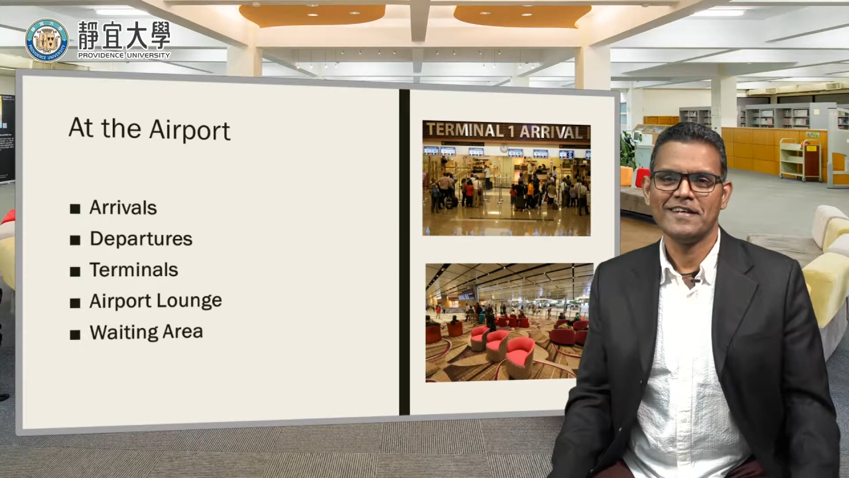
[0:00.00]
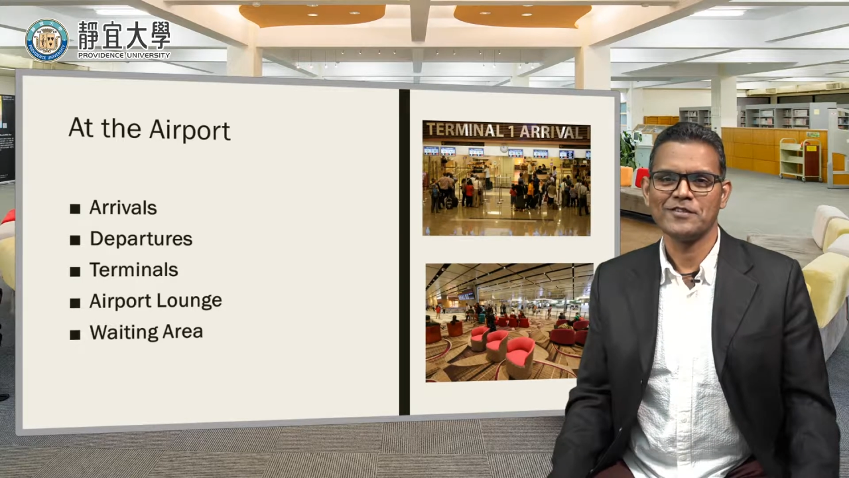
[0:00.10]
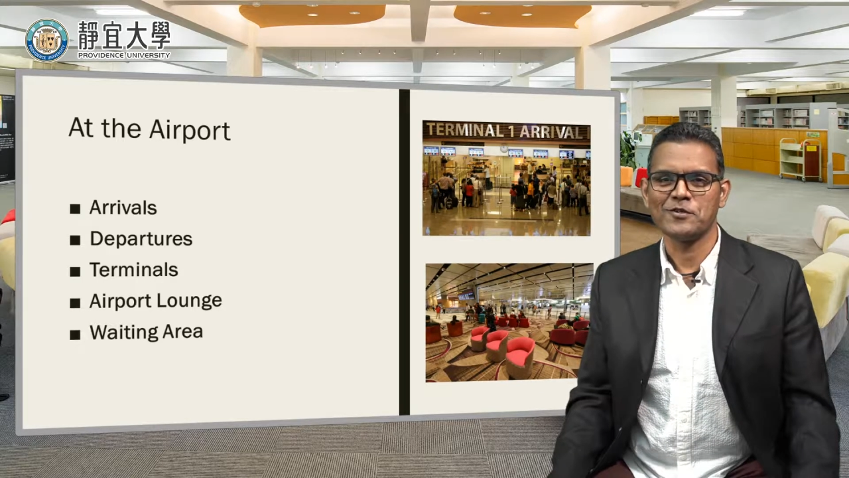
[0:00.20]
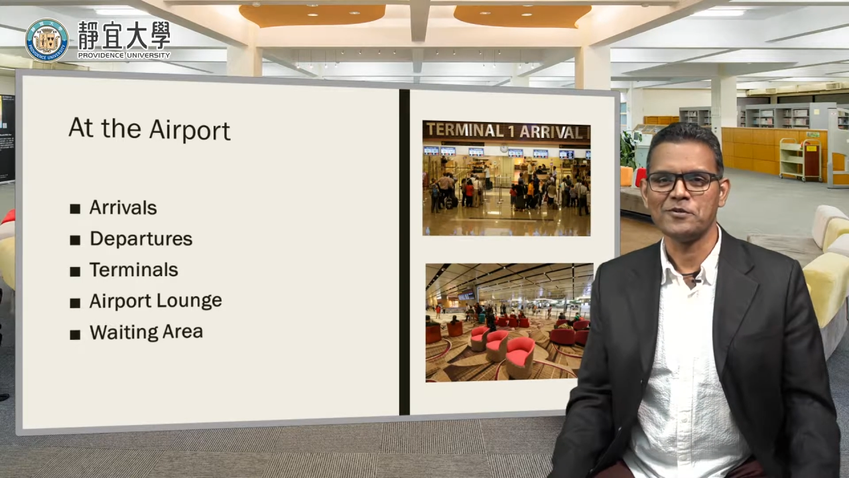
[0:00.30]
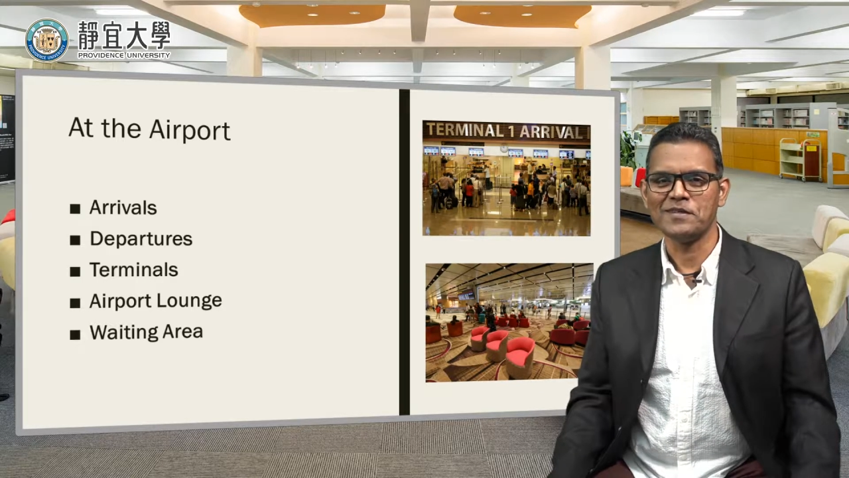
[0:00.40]

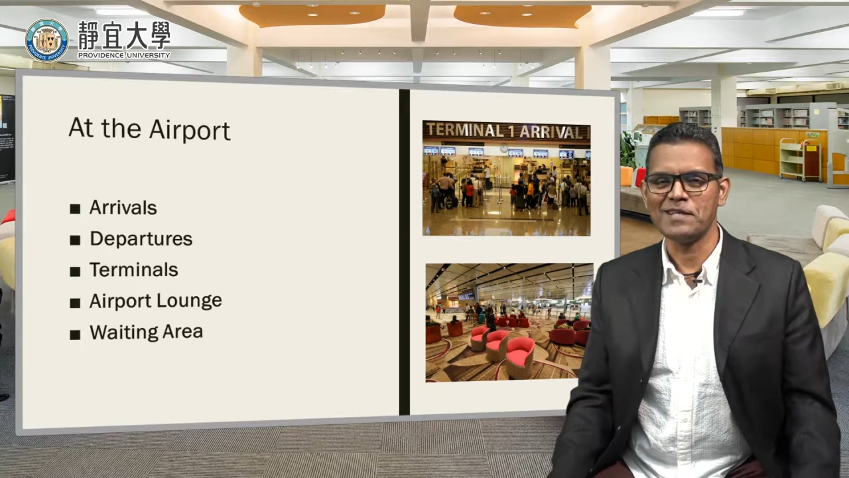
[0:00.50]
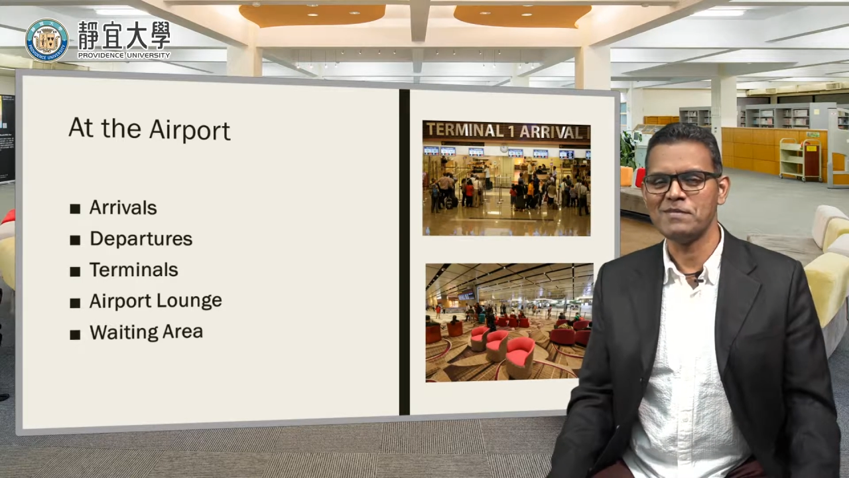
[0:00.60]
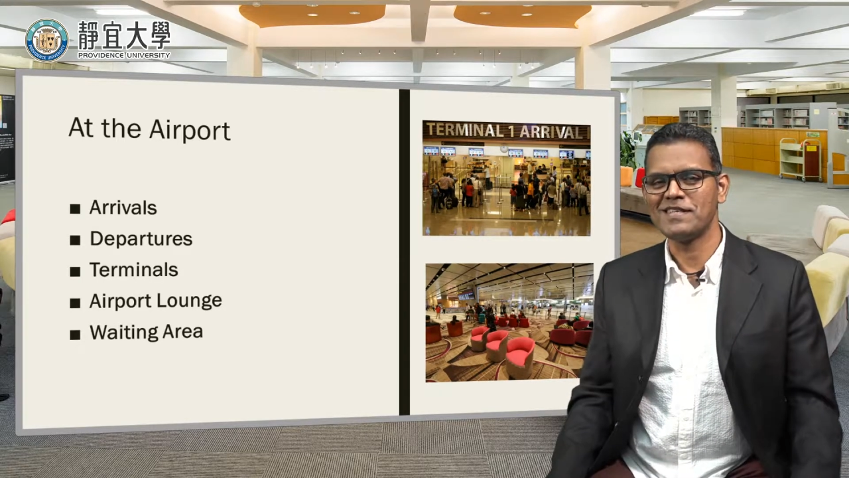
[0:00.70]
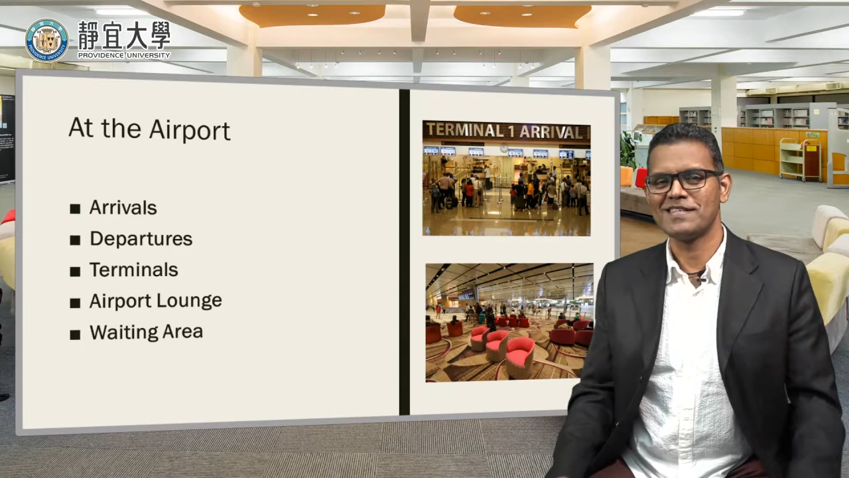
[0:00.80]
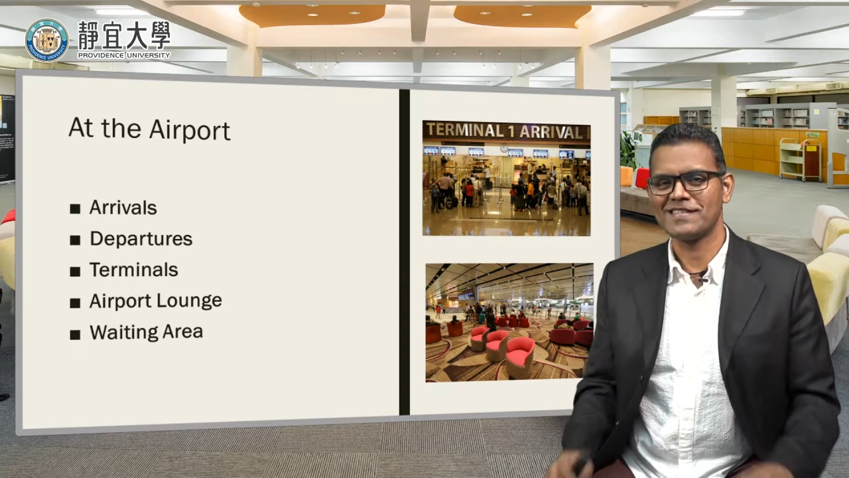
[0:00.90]
So let
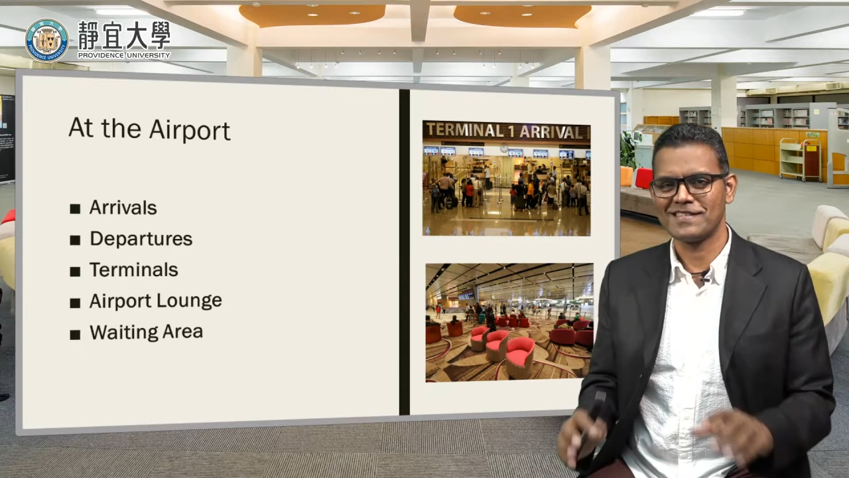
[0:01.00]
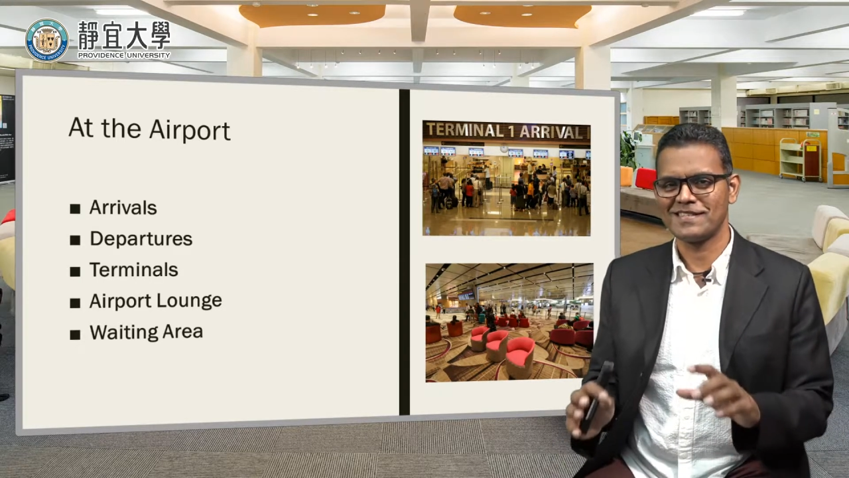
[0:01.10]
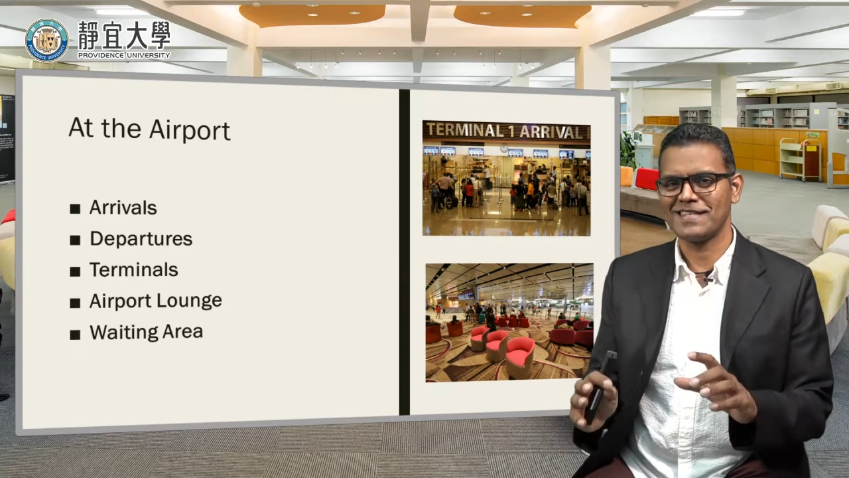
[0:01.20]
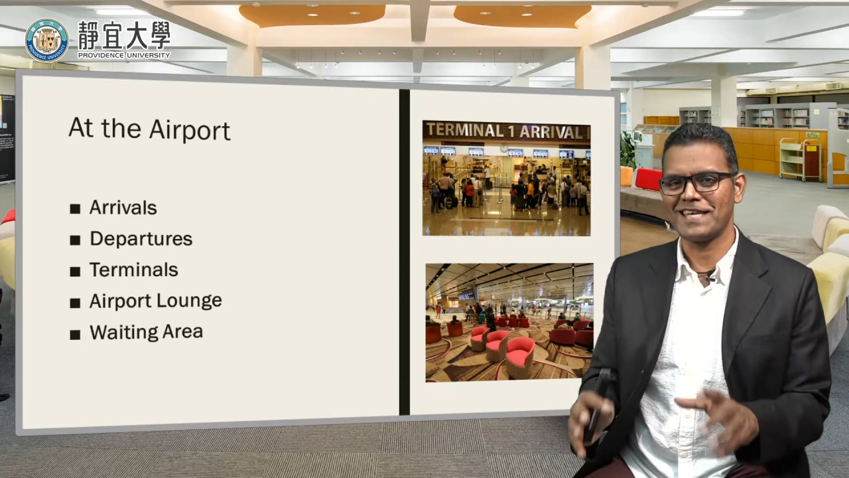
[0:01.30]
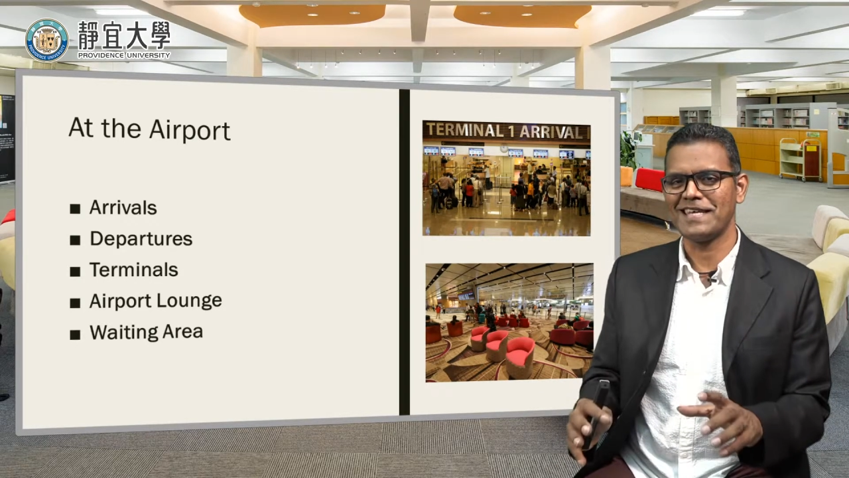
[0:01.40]
me
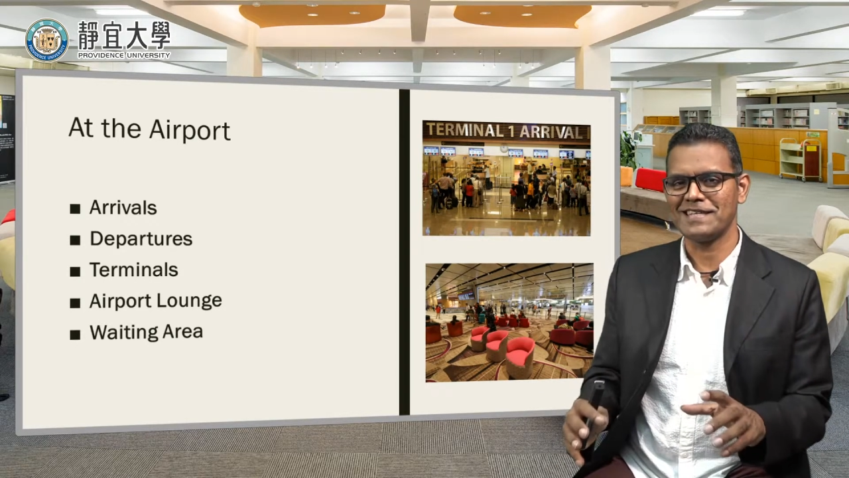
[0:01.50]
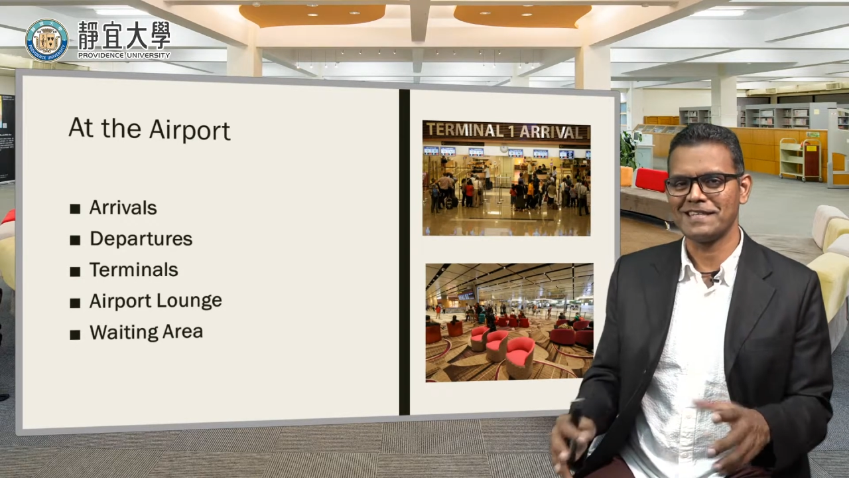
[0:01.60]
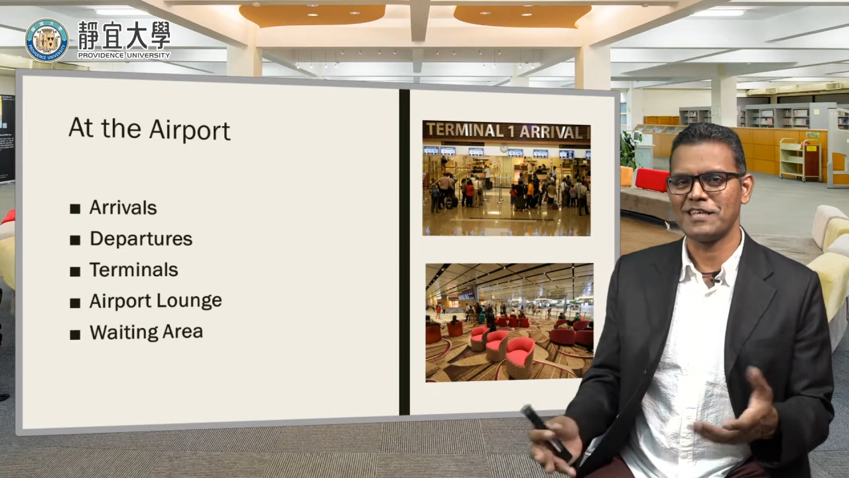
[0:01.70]
again